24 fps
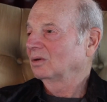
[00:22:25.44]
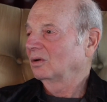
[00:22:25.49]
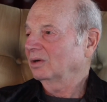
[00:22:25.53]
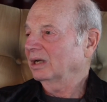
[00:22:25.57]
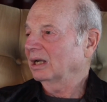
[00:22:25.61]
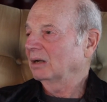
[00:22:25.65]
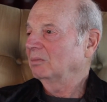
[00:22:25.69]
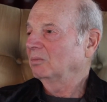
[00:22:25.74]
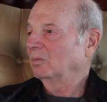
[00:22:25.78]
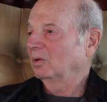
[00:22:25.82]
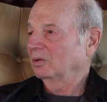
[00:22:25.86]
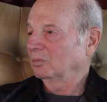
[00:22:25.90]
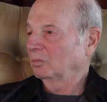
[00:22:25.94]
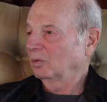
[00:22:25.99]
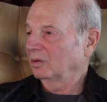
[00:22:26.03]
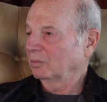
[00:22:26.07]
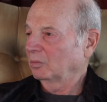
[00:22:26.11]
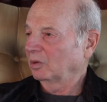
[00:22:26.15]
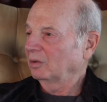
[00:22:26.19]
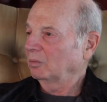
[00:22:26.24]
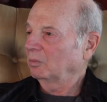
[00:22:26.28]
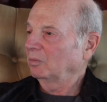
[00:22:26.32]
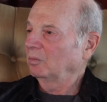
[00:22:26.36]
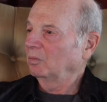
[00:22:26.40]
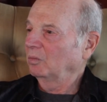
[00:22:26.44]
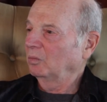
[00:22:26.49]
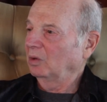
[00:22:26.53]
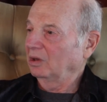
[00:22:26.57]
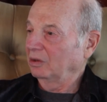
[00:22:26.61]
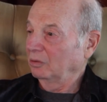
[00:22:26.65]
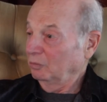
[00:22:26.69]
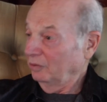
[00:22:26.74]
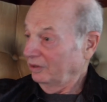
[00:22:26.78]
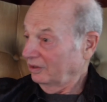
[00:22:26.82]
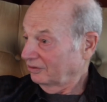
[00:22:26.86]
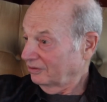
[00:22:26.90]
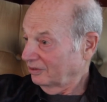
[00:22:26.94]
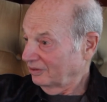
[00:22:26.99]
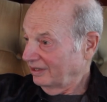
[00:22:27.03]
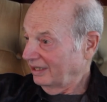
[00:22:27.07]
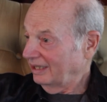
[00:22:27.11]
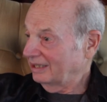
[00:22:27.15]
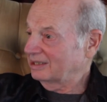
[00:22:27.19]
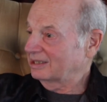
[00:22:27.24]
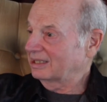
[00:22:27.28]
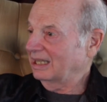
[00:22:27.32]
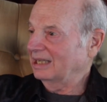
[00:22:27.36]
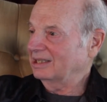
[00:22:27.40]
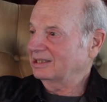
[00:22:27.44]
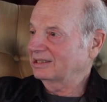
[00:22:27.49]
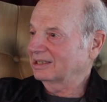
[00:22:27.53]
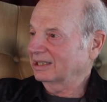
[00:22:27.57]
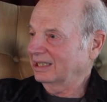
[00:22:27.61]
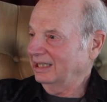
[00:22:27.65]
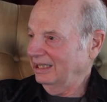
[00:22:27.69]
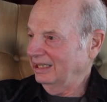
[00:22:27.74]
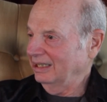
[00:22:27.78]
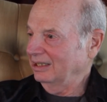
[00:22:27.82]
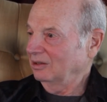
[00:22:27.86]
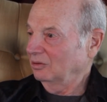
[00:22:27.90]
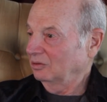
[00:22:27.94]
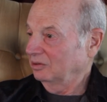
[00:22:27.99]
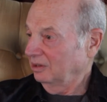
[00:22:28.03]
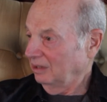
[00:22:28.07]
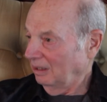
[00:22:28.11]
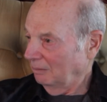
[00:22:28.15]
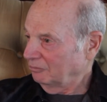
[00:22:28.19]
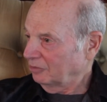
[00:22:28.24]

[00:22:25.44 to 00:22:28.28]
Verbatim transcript: Okay, well, well, well, well, the realtor, that's, that's the key. Mm-hmm.